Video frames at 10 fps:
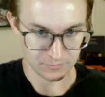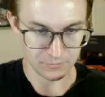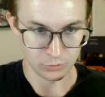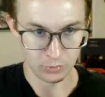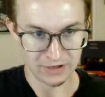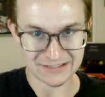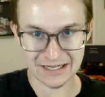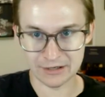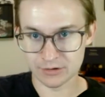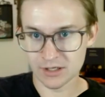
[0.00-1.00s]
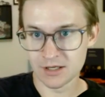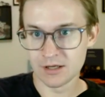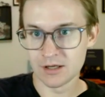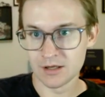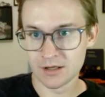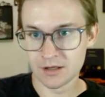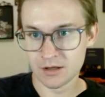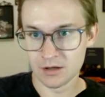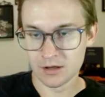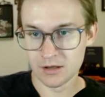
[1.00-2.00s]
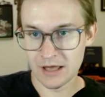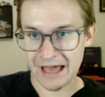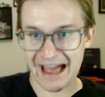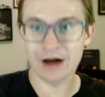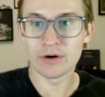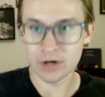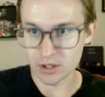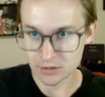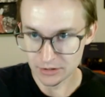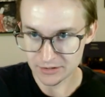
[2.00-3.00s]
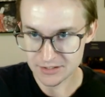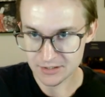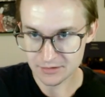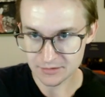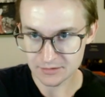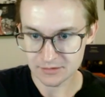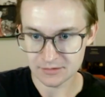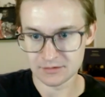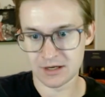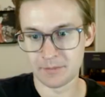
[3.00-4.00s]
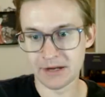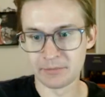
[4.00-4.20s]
We'll break down how it all looked coming up